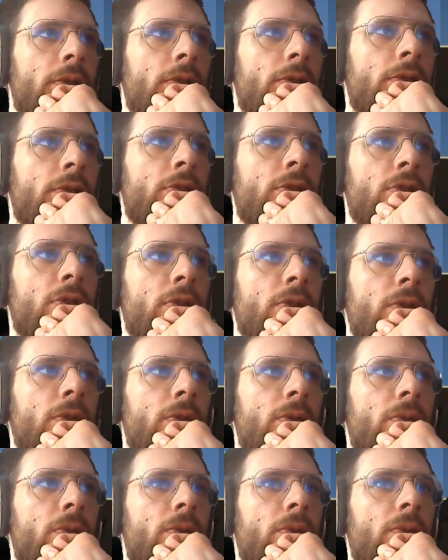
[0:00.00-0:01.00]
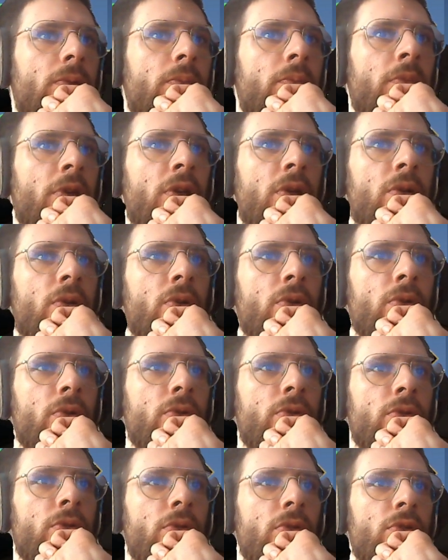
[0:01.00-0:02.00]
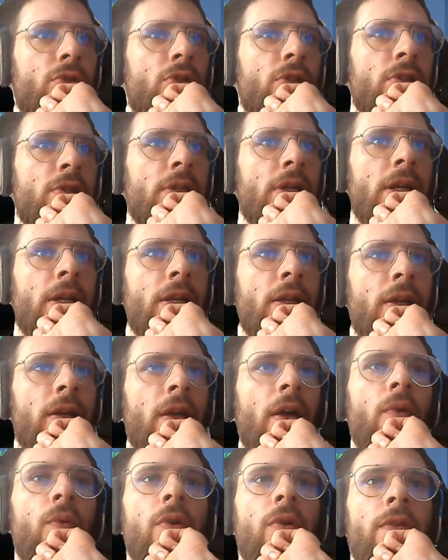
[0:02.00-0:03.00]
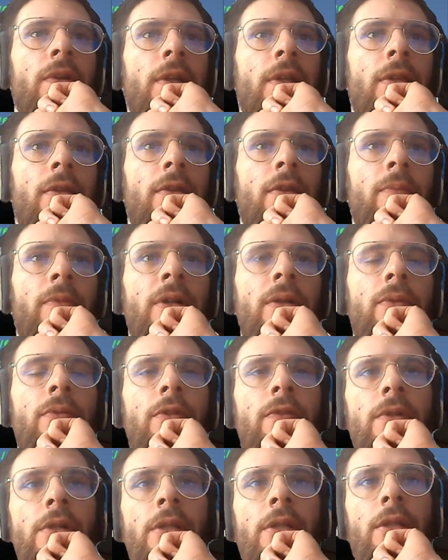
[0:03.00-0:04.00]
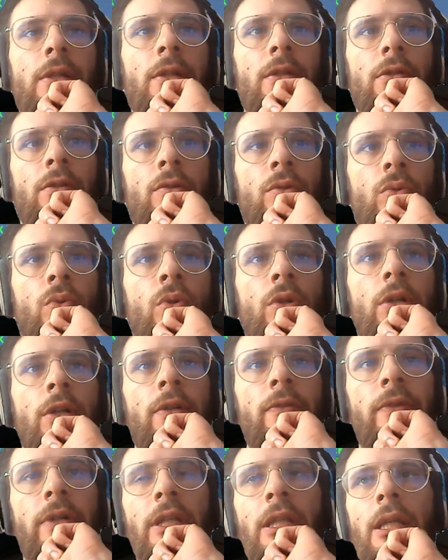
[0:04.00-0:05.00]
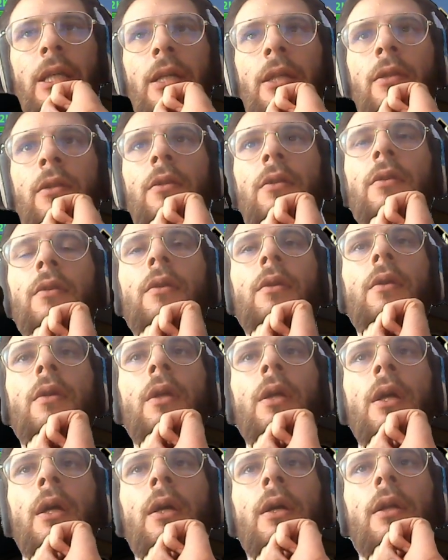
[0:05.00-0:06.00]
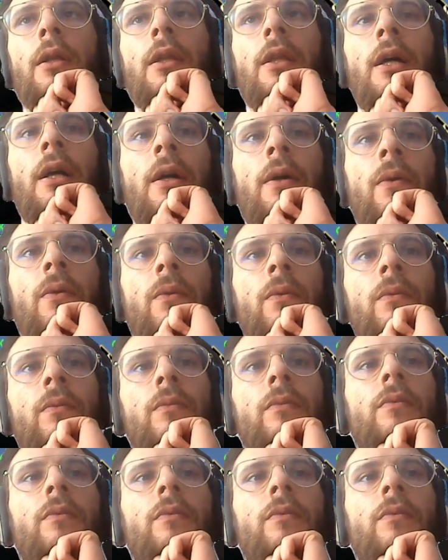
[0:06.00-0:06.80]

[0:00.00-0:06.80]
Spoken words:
So because she's gaining equivalent amount of effectress to her effect hit, now